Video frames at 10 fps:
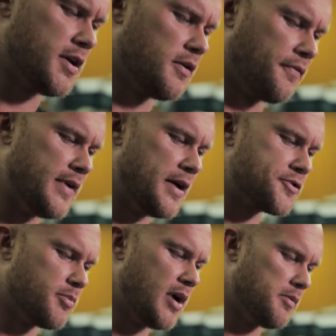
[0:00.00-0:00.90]
good for
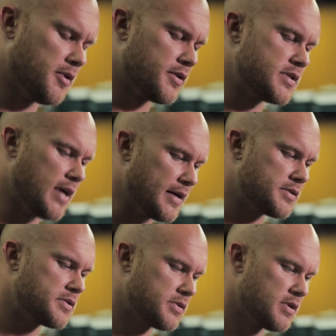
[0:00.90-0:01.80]
natural bodybuilders?
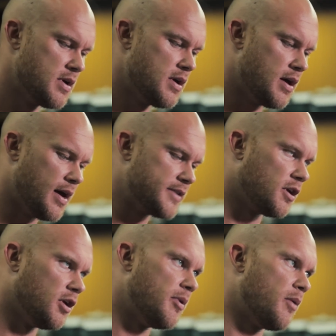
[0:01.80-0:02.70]
Yes. It's
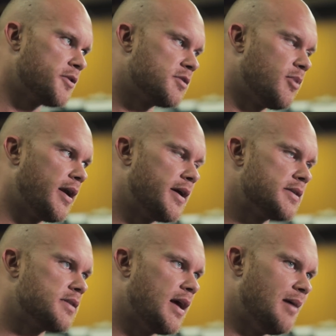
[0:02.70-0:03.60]
all about what your body
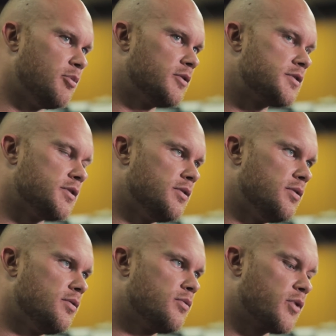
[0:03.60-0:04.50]
is able
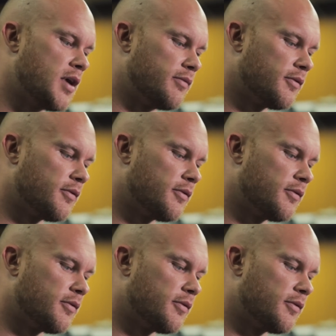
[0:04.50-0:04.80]
to recover